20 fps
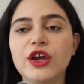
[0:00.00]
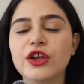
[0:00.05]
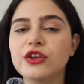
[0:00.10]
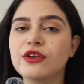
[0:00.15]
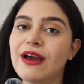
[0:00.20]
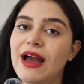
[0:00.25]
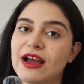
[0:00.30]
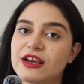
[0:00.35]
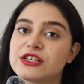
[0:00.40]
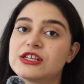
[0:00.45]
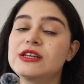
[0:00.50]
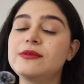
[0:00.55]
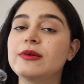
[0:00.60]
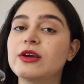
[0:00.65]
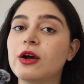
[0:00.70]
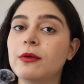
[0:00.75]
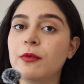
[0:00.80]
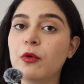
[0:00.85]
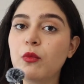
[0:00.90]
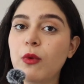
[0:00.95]
You actually
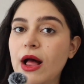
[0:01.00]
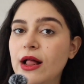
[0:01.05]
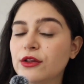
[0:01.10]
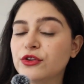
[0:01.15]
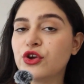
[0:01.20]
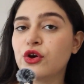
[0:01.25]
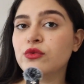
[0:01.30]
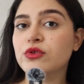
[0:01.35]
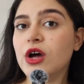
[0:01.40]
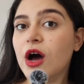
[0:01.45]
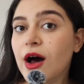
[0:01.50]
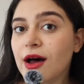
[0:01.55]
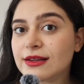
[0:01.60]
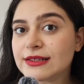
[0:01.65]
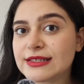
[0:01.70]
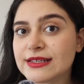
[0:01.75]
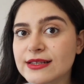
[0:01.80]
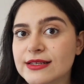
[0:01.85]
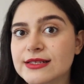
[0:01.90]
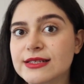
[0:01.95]
become a well-known
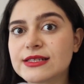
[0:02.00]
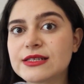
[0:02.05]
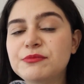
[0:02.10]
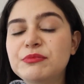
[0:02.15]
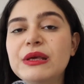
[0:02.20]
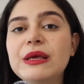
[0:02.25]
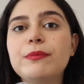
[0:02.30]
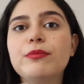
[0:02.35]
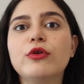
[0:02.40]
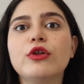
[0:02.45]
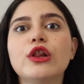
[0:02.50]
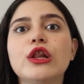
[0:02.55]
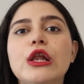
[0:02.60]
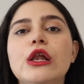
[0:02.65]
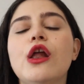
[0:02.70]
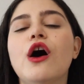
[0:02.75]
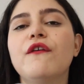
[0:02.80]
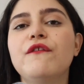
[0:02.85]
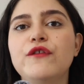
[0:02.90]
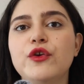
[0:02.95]
artist. People
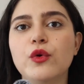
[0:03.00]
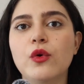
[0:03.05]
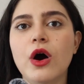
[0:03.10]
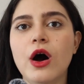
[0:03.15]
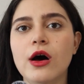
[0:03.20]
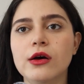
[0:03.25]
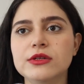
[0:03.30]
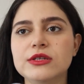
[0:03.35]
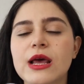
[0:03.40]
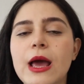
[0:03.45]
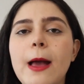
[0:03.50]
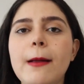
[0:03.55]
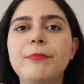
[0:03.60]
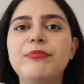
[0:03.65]
love your art.